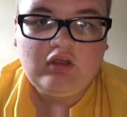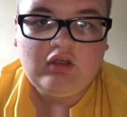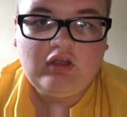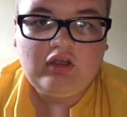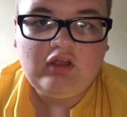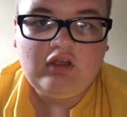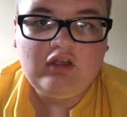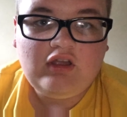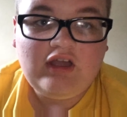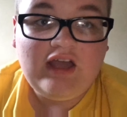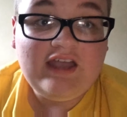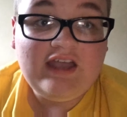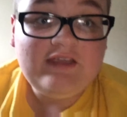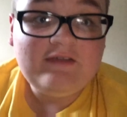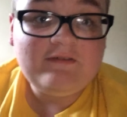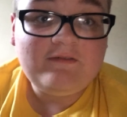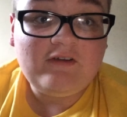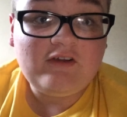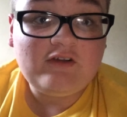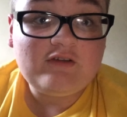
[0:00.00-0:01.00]
Hi
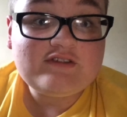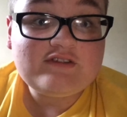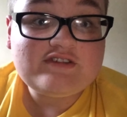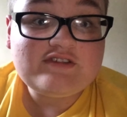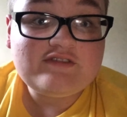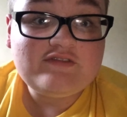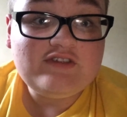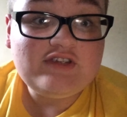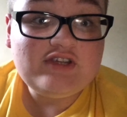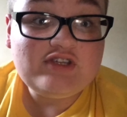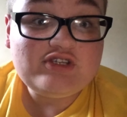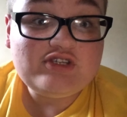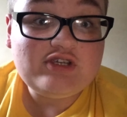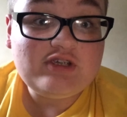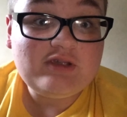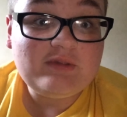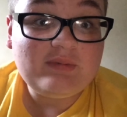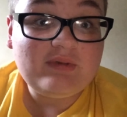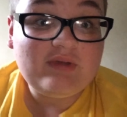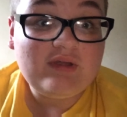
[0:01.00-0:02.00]
followers of
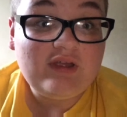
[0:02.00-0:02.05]
YouTube,